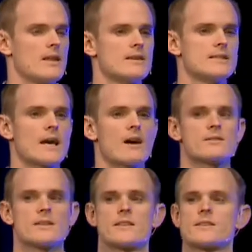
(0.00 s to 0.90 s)
it
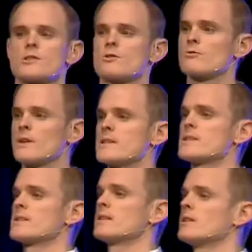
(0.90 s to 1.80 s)
tells us to
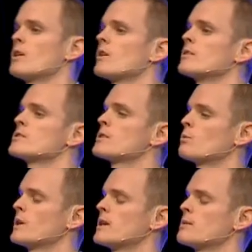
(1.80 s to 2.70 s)
rest in the knowledge that
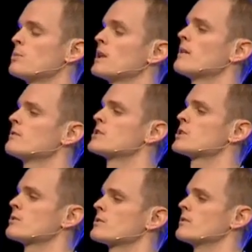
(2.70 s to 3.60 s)
we are the beloved
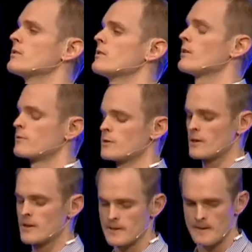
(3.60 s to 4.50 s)
children of
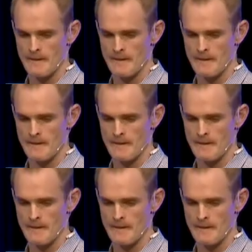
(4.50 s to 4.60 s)
God.